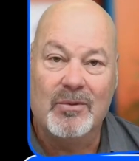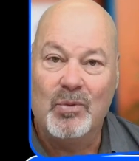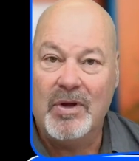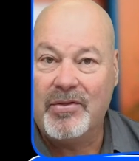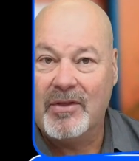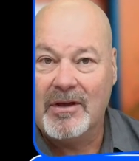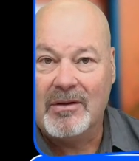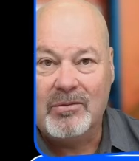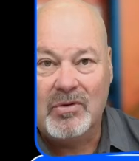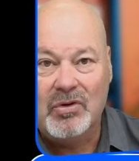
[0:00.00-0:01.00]
with a
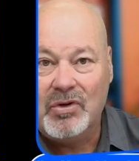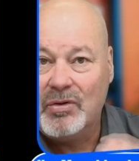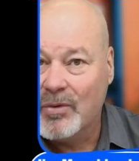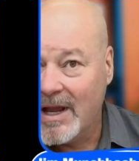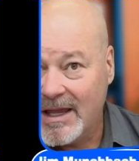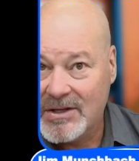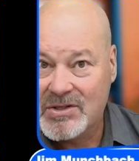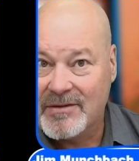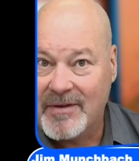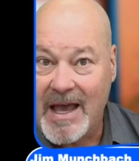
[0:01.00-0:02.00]
good range
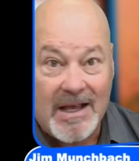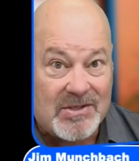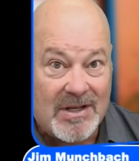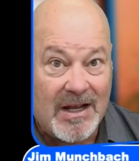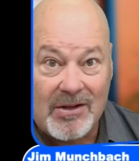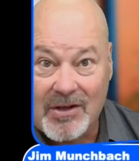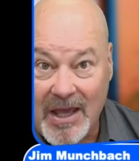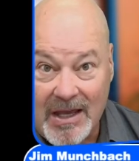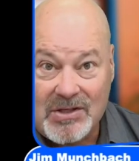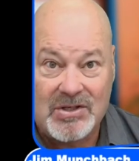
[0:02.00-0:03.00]
of asset
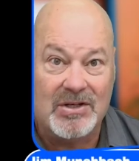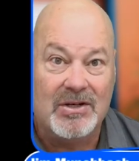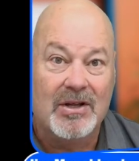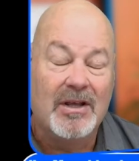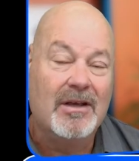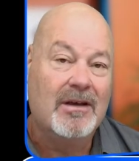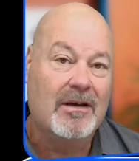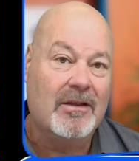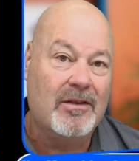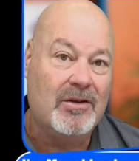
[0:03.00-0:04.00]
allocation,
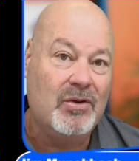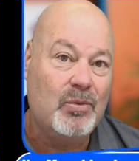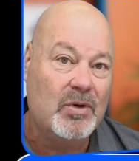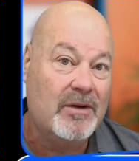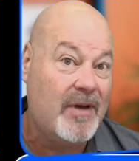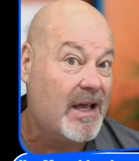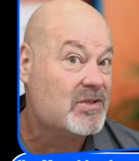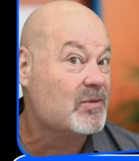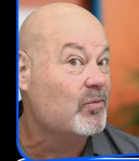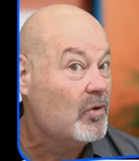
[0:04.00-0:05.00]
then you would have had
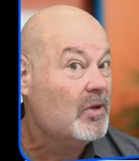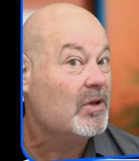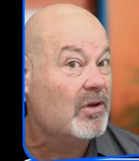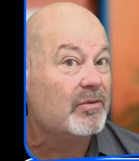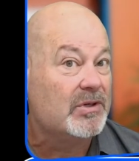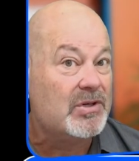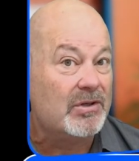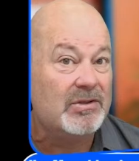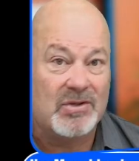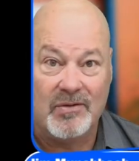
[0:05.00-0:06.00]
some really good
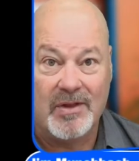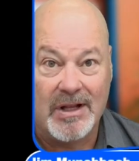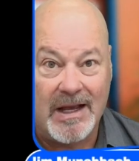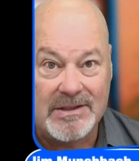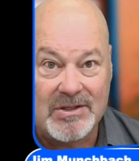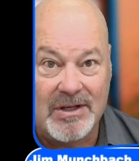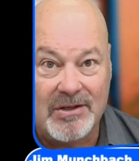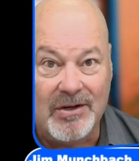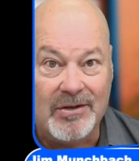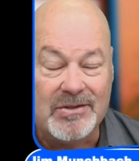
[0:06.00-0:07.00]
returns over the last 10
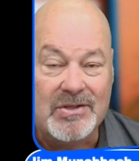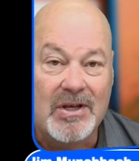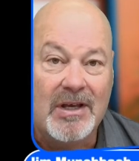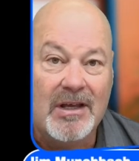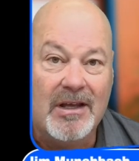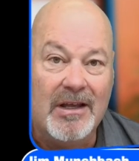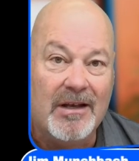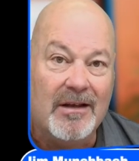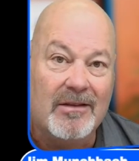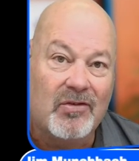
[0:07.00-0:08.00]
years.
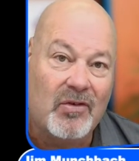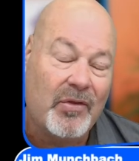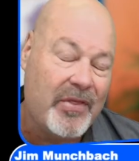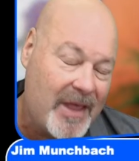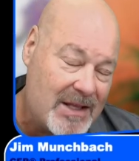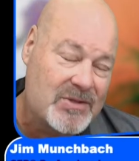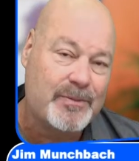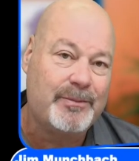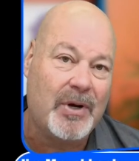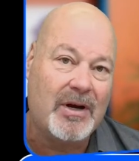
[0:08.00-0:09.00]
And so that's
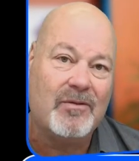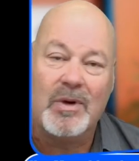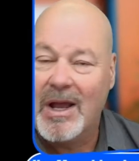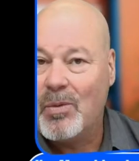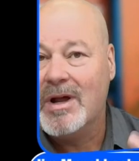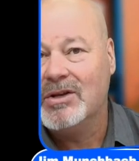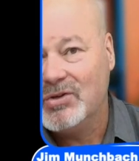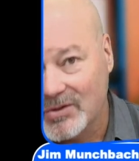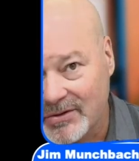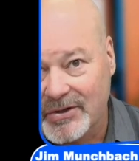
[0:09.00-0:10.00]
part of what I wanted
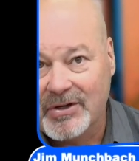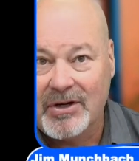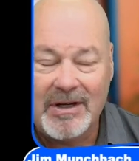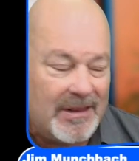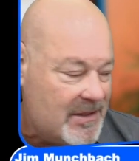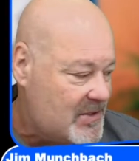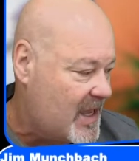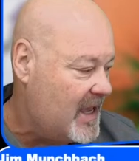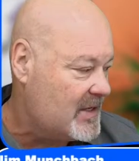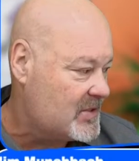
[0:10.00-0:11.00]
you to learn. In this
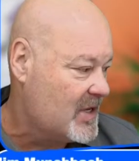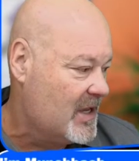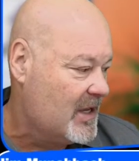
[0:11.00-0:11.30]
case,